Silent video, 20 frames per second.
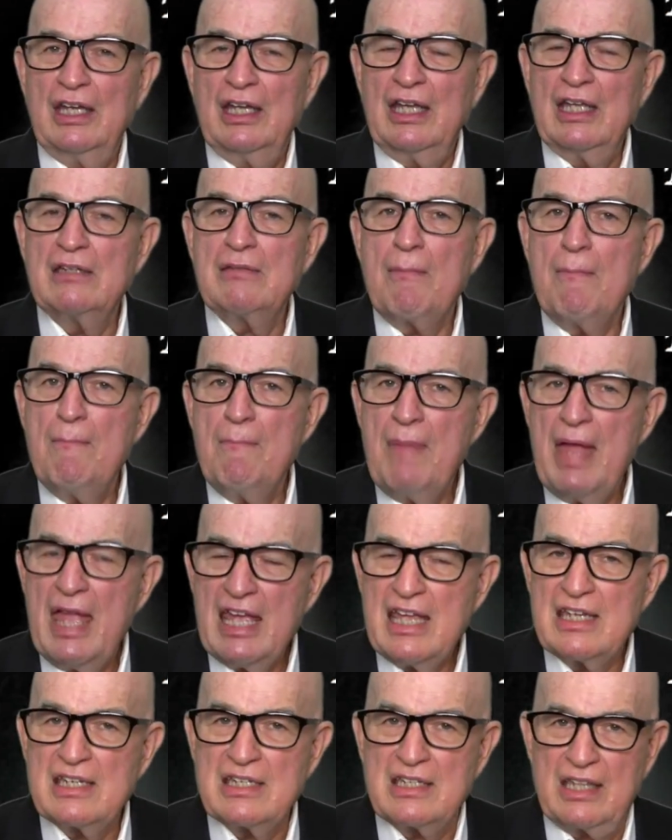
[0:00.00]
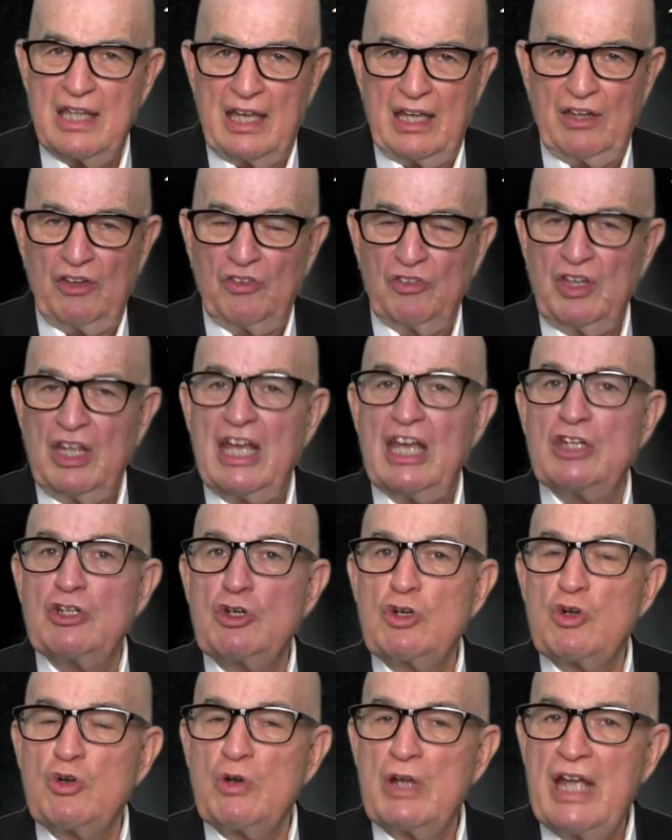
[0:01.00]
It makes things. It
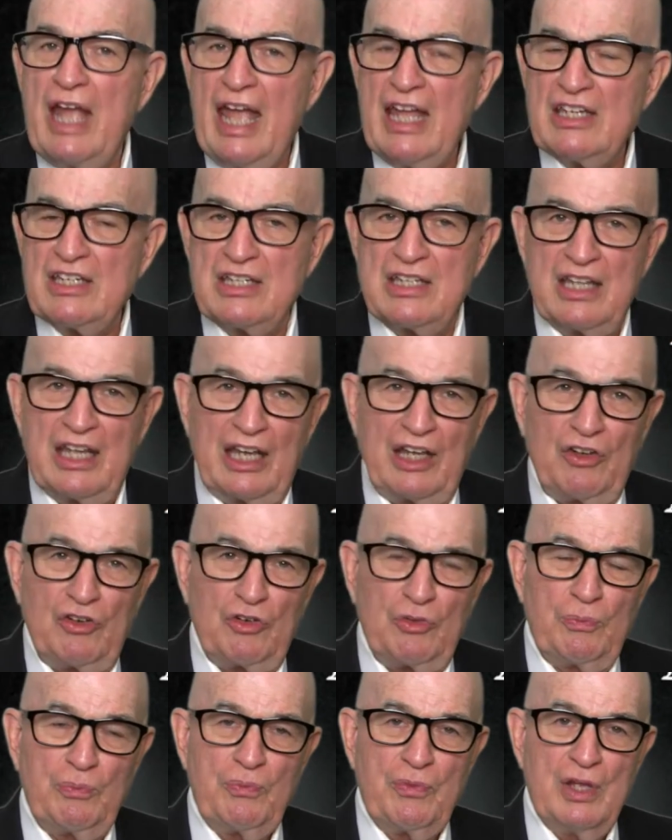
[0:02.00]
creates things.